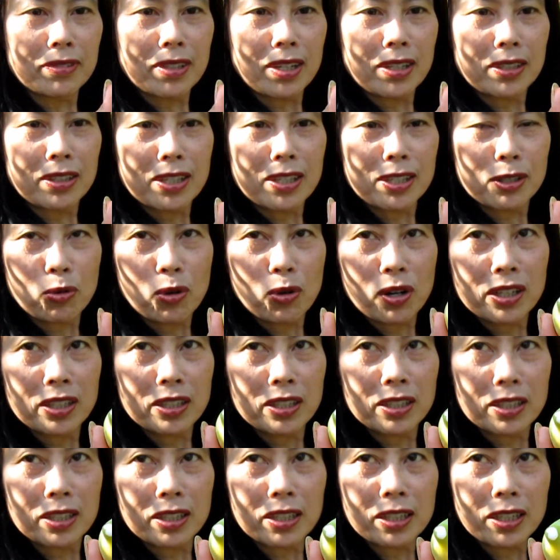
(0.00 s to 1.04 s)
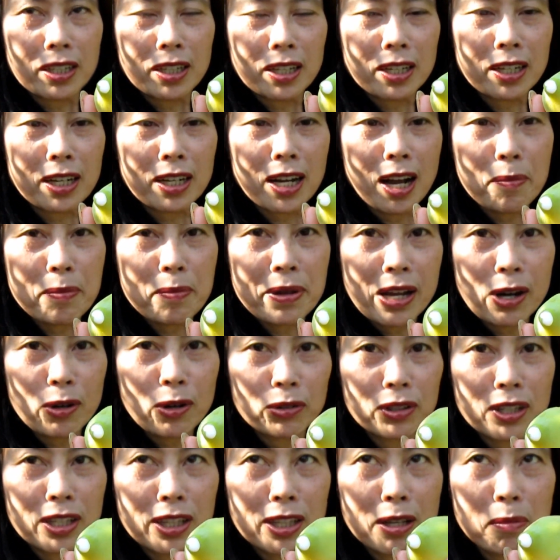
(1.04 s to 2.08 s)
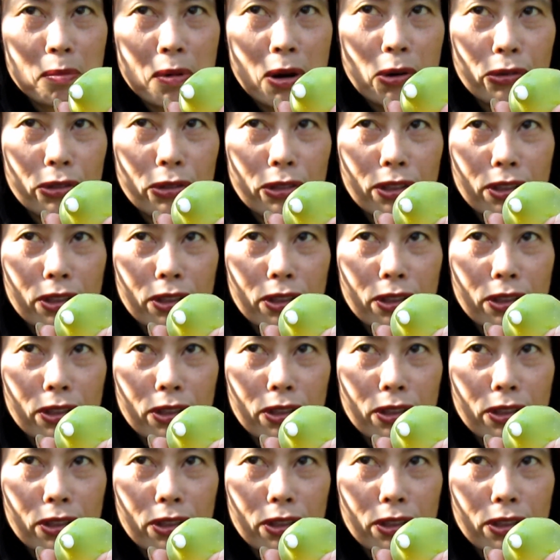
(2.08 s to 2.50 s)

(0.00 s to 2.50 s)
And this one? And a little bit of coming out milk. in the mouth.